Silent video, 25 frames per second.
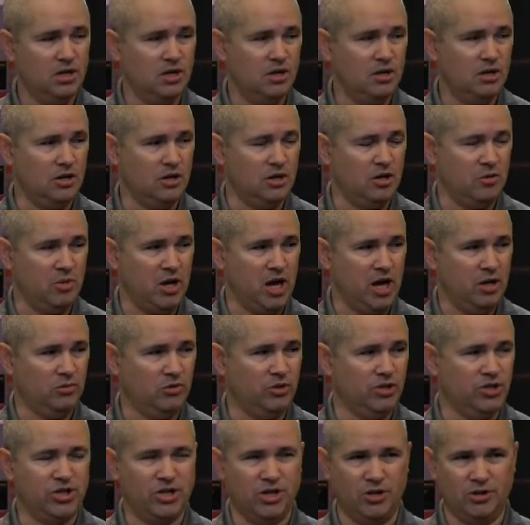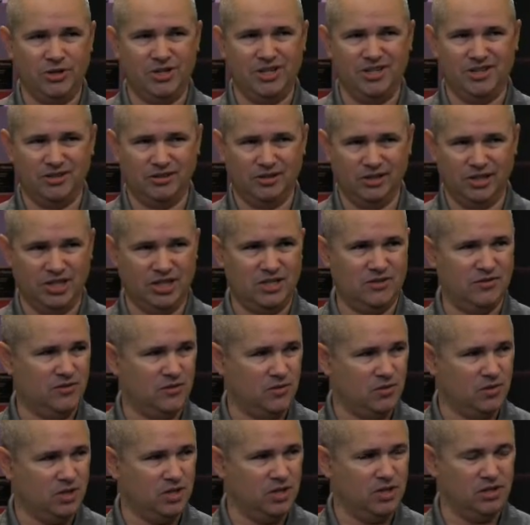I will show you the link
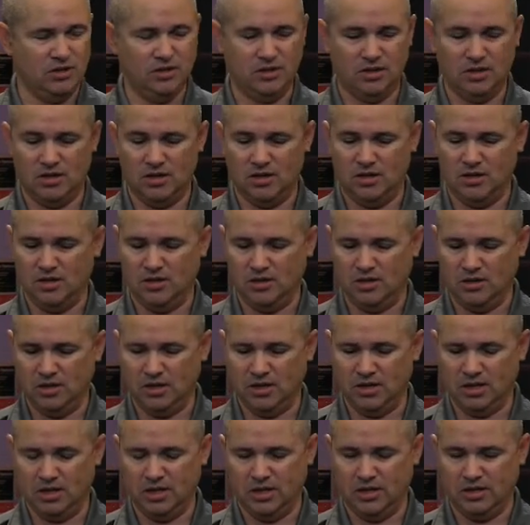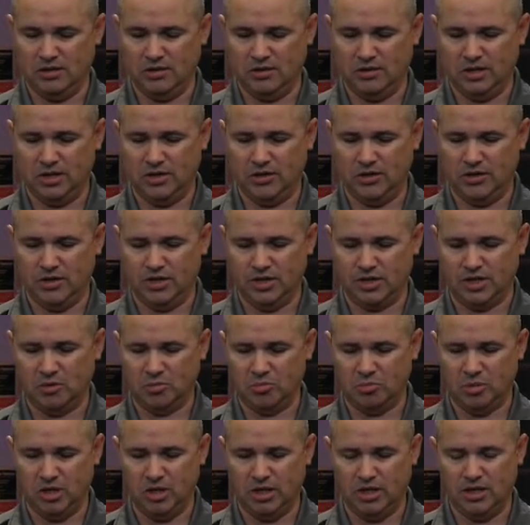for it here in just a
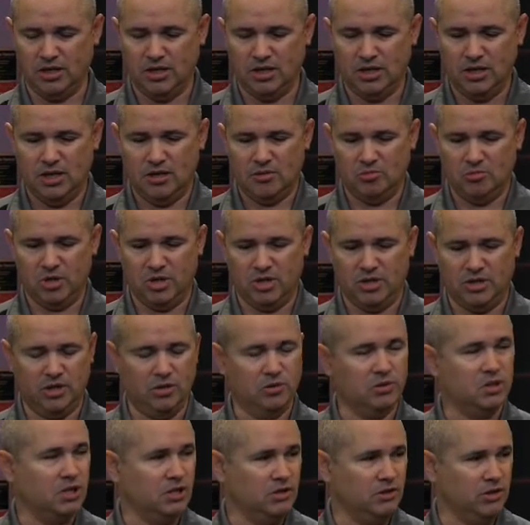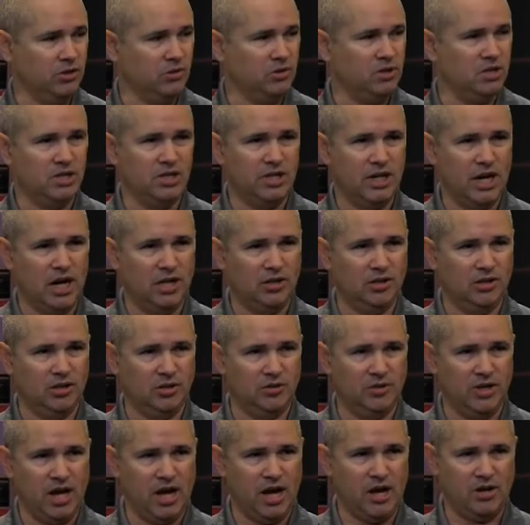bit, but you can
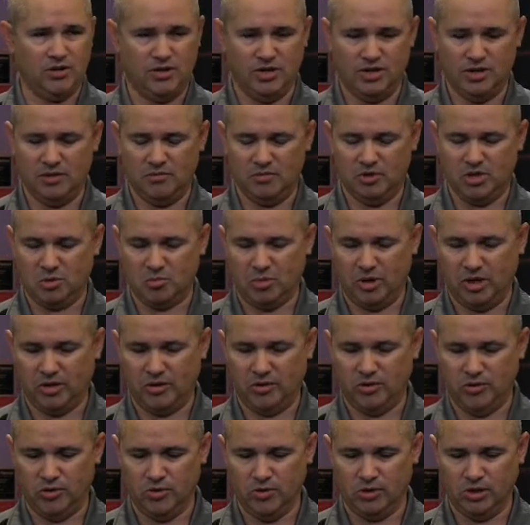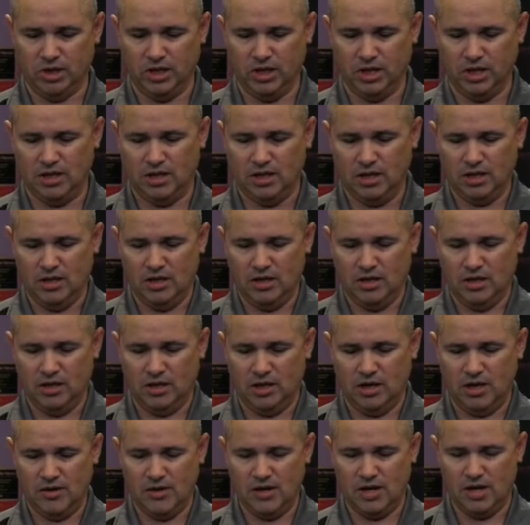download that or just by Googling it.
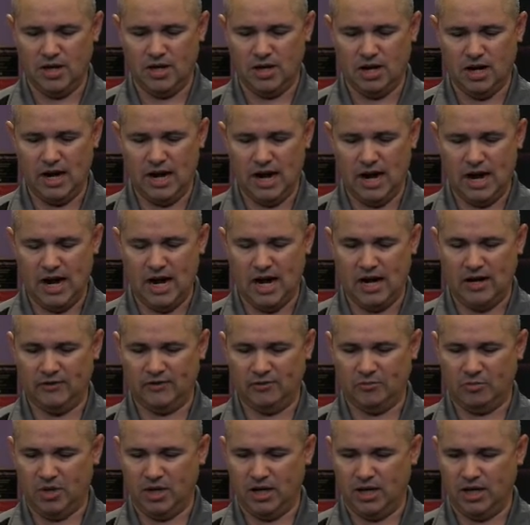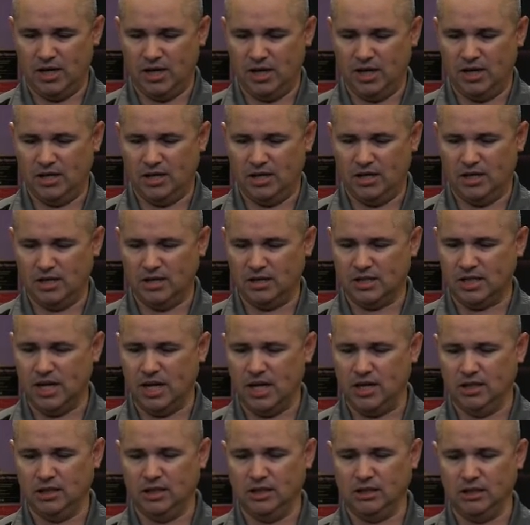And then I have my
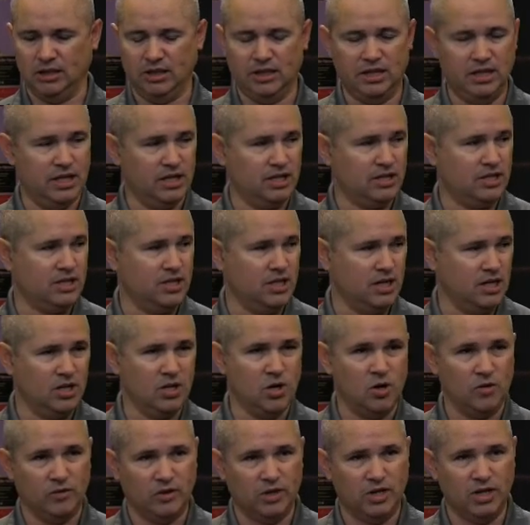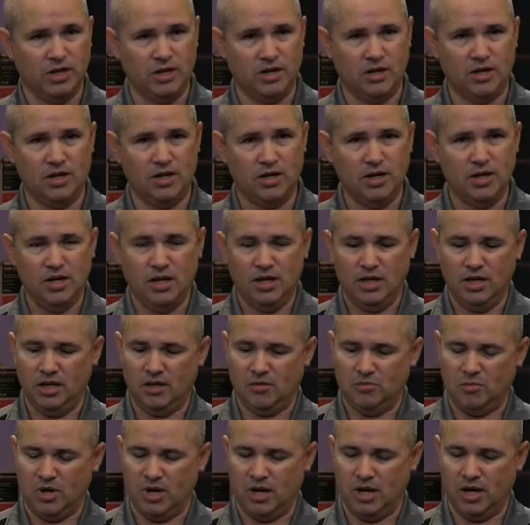Kali Linux sitting over here
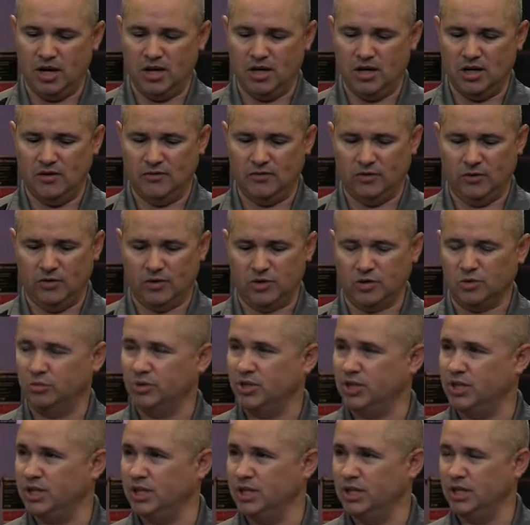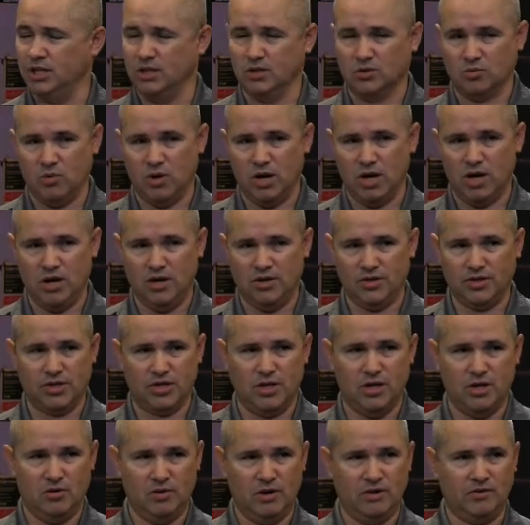in my virtual machine as well.
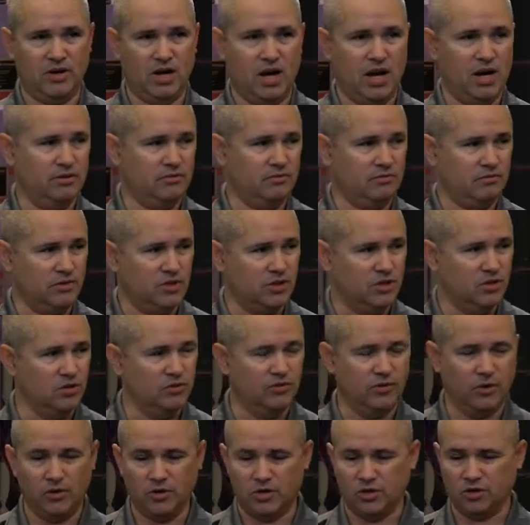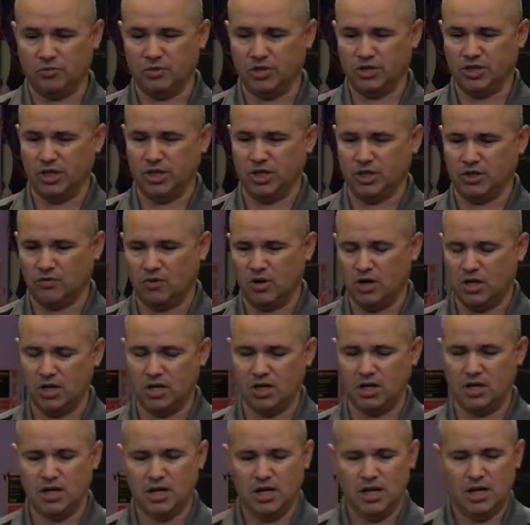So I've got two virtual machines
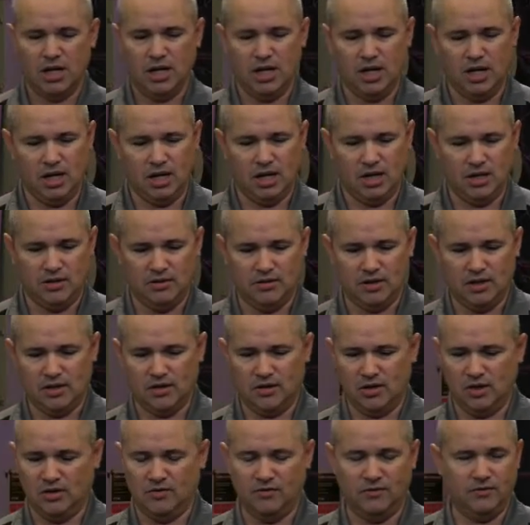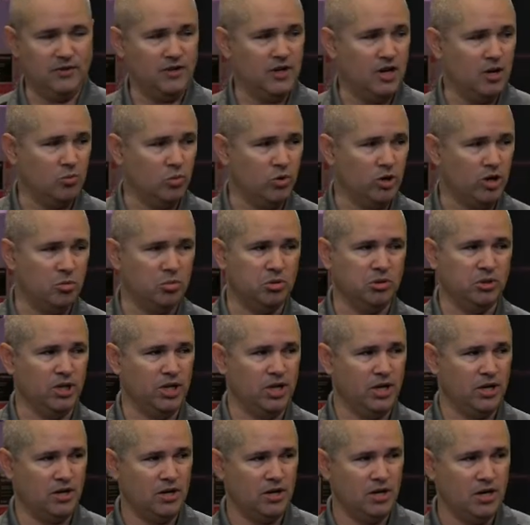running in VMware
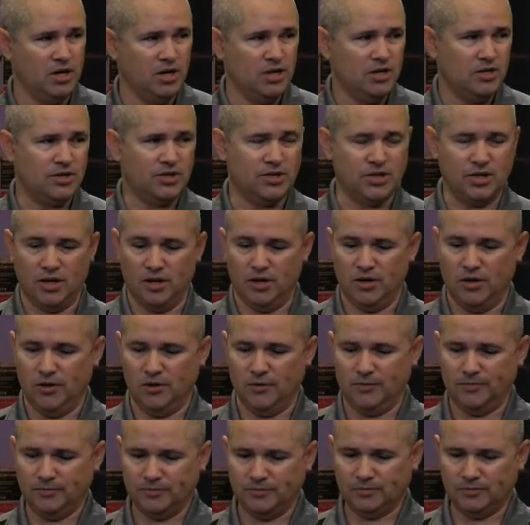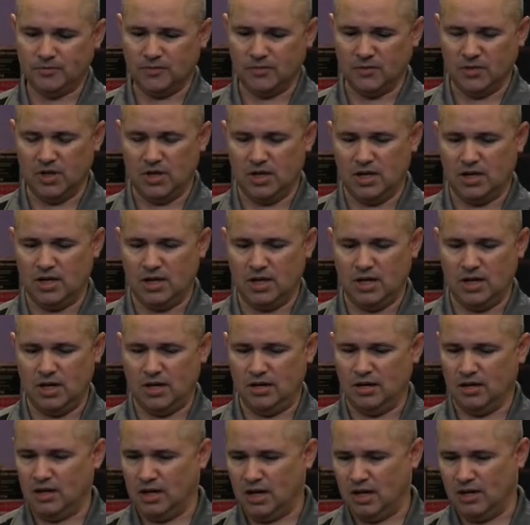Player. So
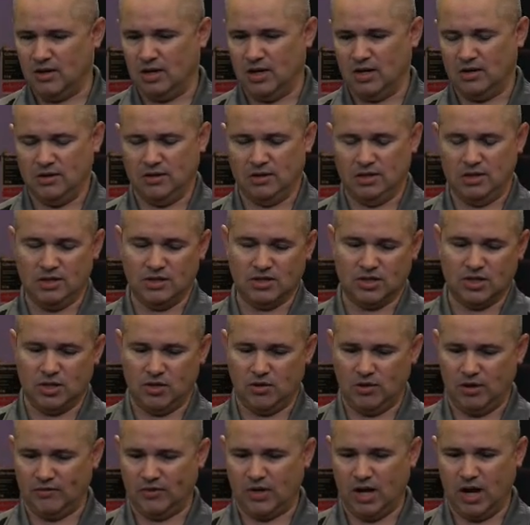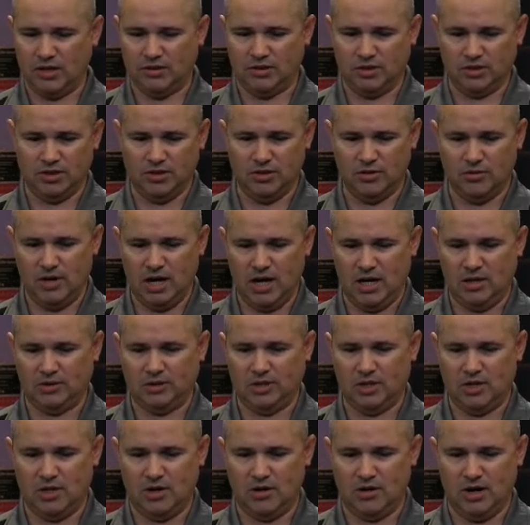so I've got the two out
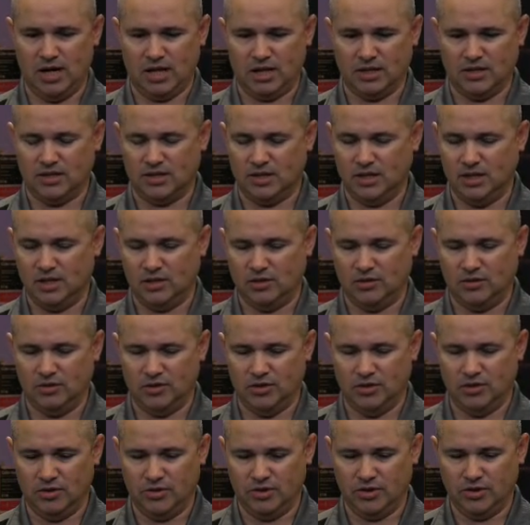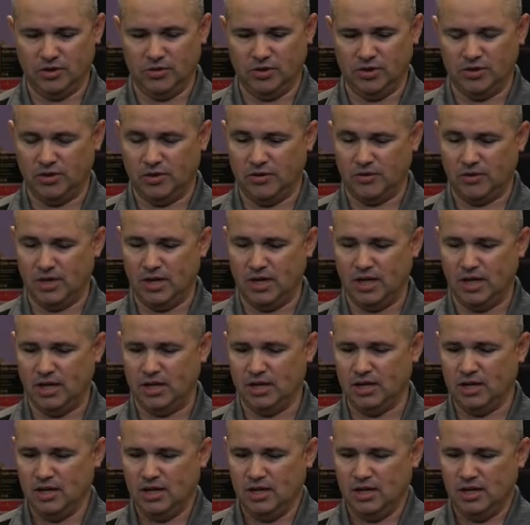there. I can see that they're doing their
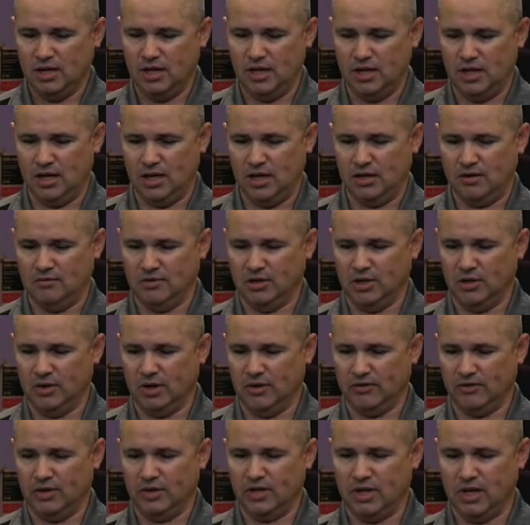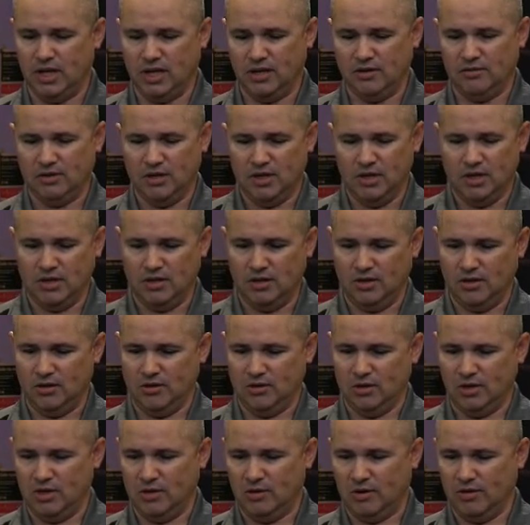thing, and everything
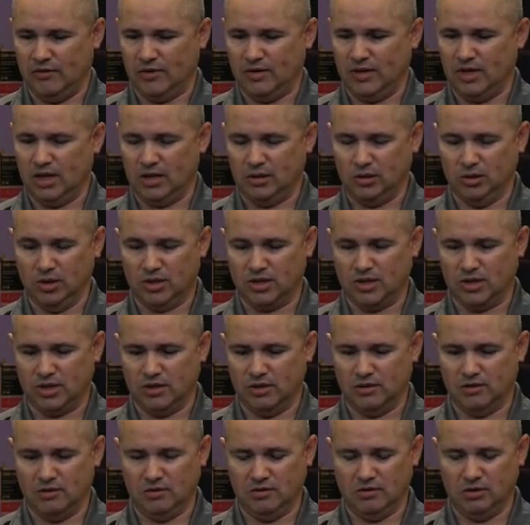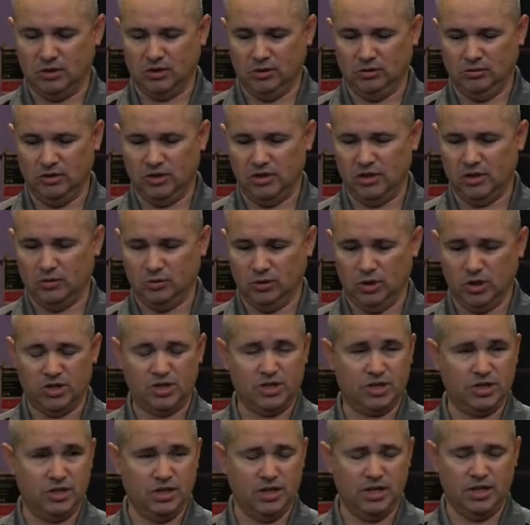everything looks
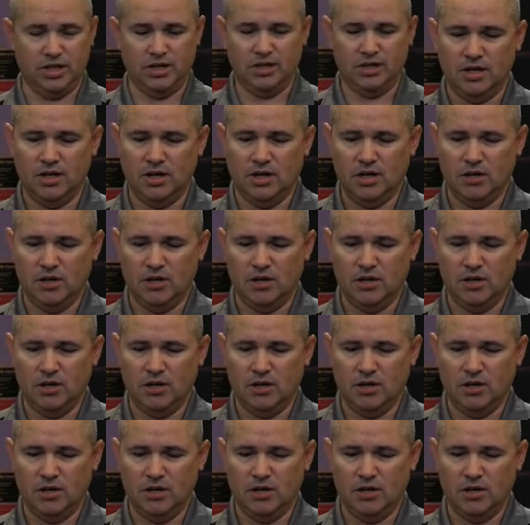looks good.